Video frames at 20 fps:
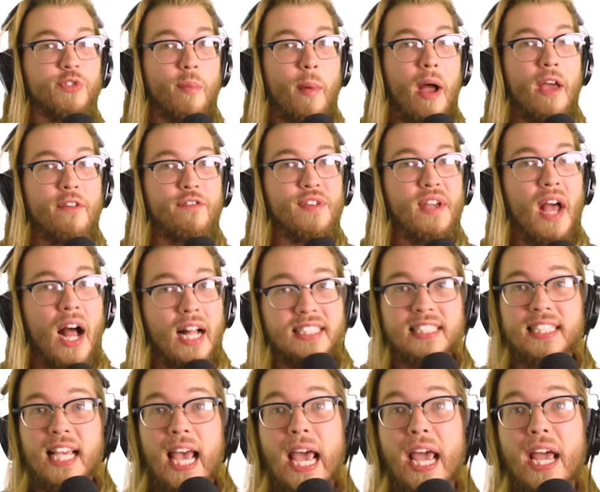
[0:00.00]
from my
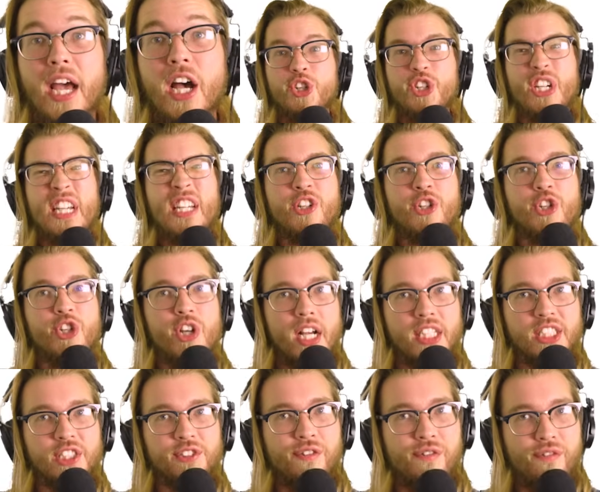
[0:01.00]
fiance. She
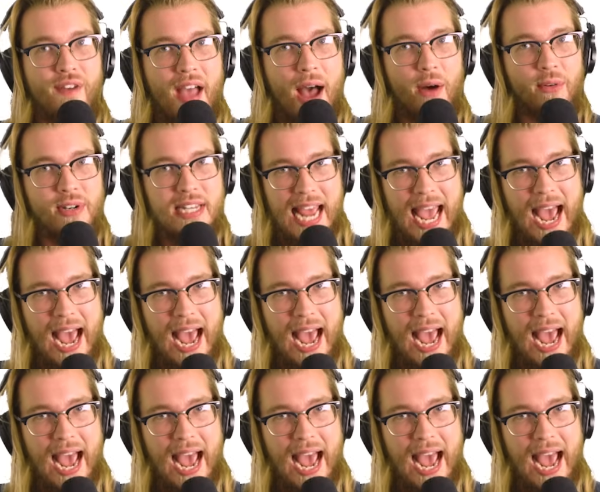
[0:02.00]
just found